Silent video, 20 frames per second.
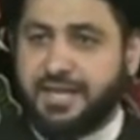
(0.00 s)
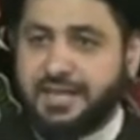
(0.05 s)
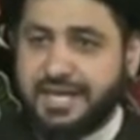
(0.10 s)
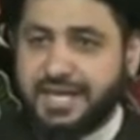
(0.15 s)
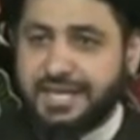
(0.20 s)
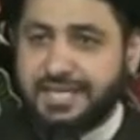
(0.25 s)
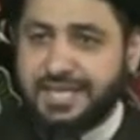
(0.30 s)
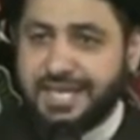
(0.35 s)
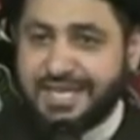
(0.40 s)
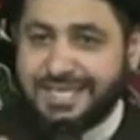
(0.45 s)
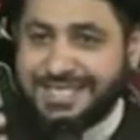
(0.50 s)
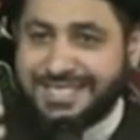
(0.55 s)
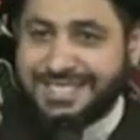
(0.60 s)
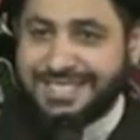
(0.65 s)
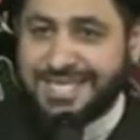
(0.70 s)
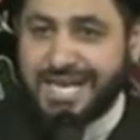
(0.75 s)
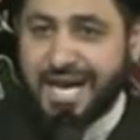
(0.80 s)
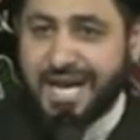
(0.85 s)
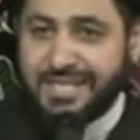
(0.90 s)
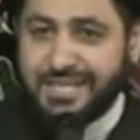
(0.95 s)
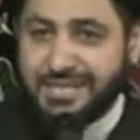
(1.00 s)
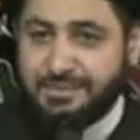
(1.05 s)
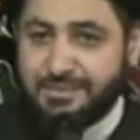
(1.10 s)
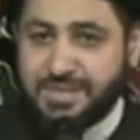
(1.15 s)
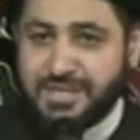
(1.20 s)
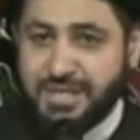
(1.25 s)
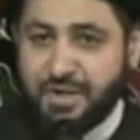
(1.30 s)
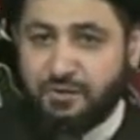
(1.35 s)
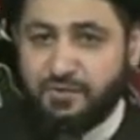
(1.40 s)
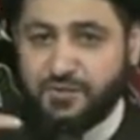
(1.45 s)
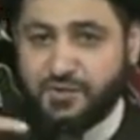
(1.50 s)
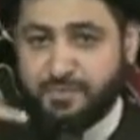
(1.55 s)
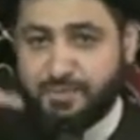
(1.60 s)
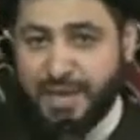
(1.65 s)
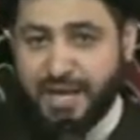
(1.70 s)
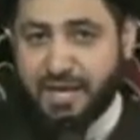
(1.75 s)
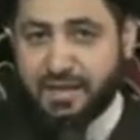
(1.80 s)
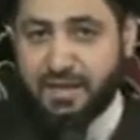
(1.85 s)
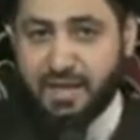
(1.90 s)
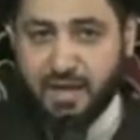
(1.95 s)
They, they saw themselves
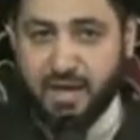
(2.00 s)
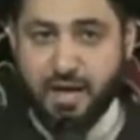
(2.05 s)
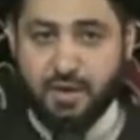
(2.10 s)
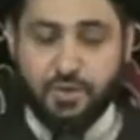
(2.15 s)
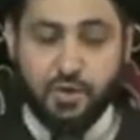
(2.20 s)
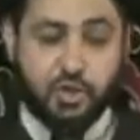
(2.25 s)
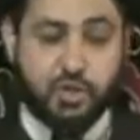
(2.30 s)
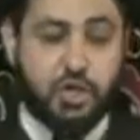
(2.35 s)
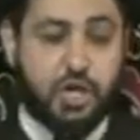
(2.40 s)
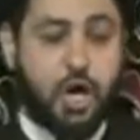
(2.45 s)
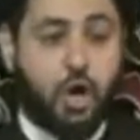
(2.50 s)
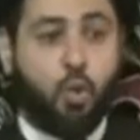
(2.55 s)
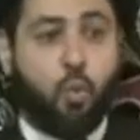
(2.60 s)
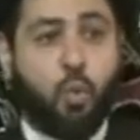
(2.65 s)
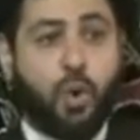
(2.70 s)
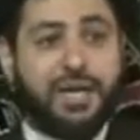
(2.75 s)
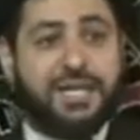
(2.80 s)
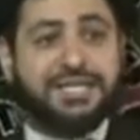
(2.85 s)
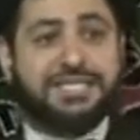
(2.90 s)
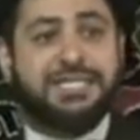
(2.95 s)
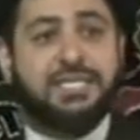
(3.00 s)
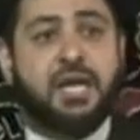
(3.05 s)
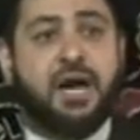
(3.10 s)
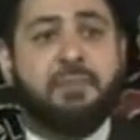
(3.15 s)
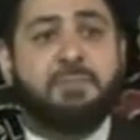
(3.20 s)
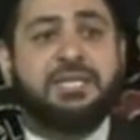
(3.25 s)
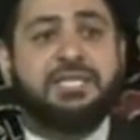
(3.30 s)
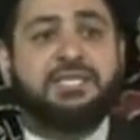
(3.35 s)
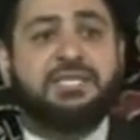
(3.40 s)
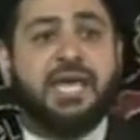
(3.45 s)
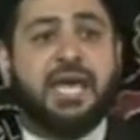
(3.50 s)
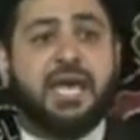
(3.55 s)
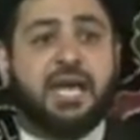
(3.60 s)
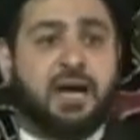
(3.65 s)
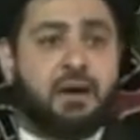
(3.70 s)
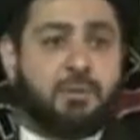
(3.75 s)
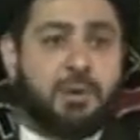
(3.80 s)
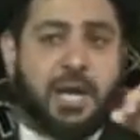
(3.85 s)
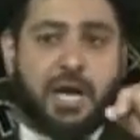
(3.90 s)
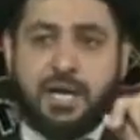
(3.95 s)
better than others. What Islam is
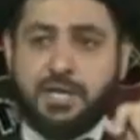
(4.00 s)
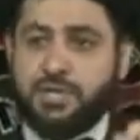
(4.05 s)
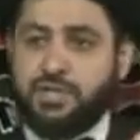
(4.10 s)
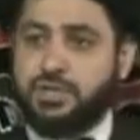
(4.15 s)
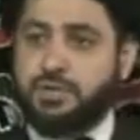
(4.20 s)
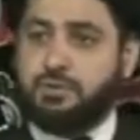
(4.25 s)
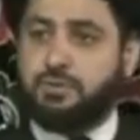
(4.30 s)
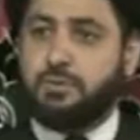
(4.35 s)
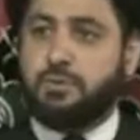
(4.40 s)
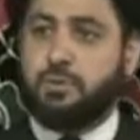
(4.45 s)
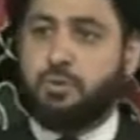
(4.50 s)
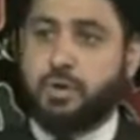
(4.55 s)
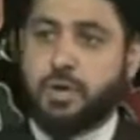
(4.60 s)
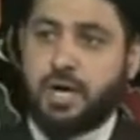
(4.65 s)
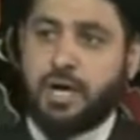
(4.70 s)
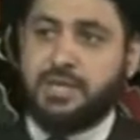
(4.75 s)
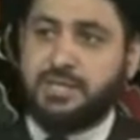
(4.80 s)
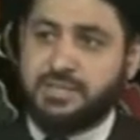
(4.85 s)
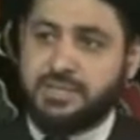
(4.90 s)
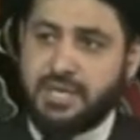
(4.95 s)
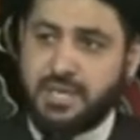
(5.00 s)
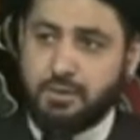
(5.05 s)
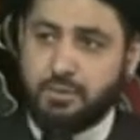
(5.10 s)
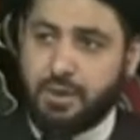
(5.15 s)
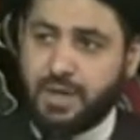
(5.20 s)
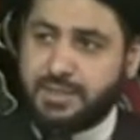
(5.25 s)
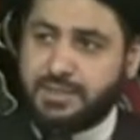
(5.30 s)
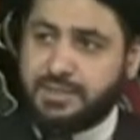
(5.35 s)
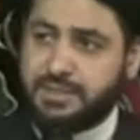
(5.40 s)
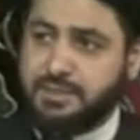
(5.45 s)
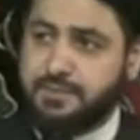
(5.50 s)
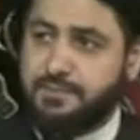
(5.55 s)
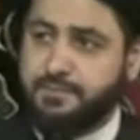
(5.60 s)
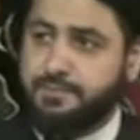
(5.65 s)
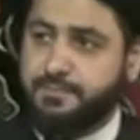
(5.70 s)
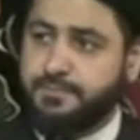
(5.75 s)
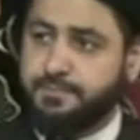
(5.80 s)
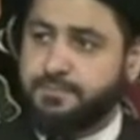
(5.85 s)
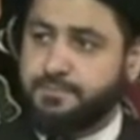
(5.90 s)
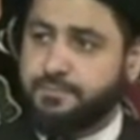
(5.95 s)
saying, I want to ask you. Quran is saying what?
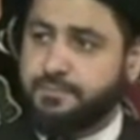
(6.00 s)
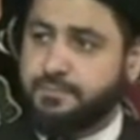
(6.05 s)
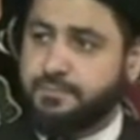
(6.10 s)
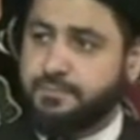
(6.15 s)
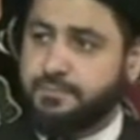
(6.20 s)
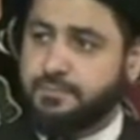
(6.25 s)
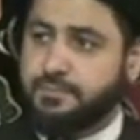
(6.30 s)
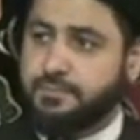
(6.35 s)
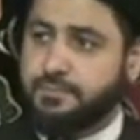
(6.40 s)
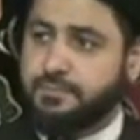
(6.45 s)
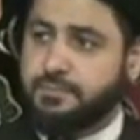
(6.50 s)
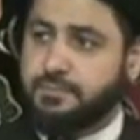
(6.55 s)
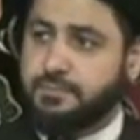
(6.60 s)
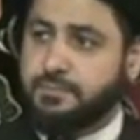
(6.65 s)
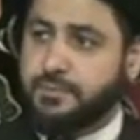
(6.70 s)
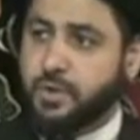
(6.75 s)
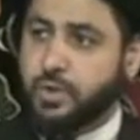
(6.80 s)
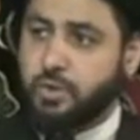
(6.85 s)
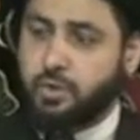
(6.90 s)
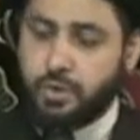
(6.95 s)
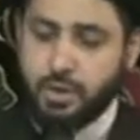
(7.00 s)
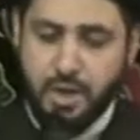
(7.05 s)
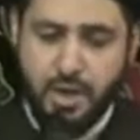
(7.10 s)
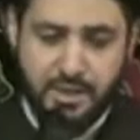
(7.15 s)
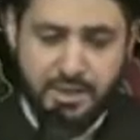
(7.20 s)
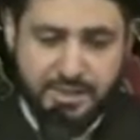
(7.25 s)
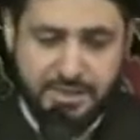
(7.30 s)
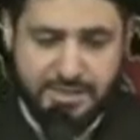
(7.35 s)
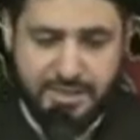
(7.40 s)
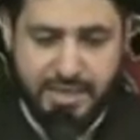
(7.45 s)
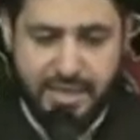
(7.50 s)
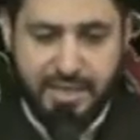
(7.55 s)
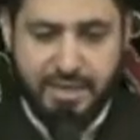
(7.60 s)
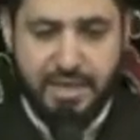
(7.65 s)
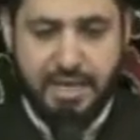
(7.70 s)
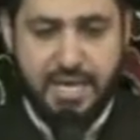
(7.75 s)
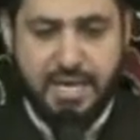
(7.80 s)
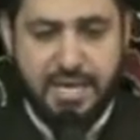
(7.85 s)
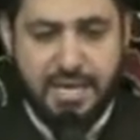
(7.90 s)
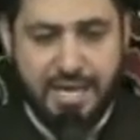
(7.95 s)
Quran is
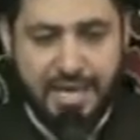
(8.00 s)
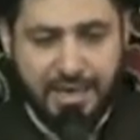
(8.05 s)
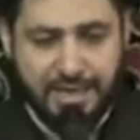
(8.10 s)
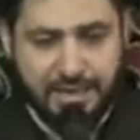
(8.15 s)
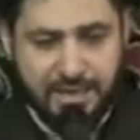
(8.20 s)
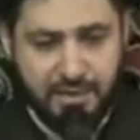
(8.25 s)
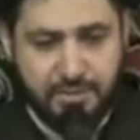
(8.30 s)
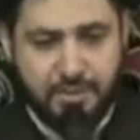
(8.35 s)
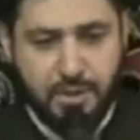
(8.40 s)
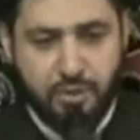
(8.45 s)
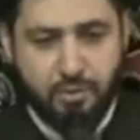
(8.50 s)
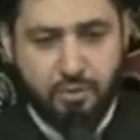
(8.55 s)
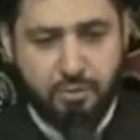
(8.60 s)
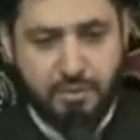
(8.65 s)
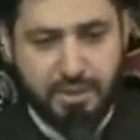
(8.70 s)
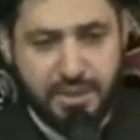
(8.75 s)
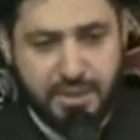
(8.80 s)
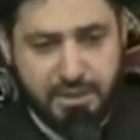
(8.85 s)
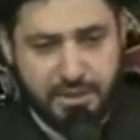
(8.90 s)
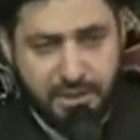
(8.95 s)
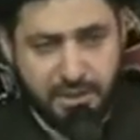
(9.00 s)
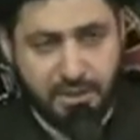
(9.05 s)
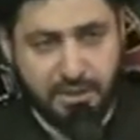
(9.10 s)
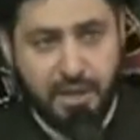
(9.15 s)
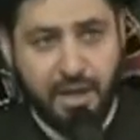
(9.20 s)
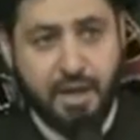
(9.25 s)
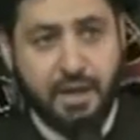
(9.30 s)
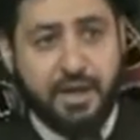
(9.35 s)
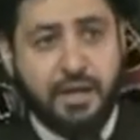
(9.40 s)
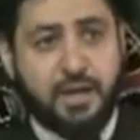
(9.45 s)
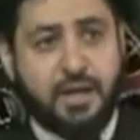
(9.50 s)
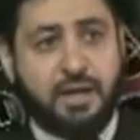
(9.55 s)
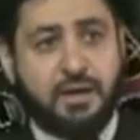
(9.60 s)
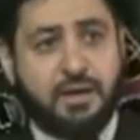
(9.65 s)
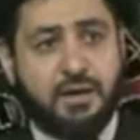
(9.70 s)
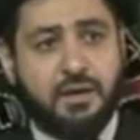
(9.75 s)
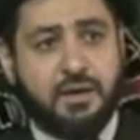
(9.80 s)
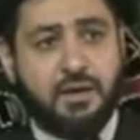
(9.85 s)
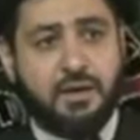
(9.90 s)
saying, Inna akramakum indallahi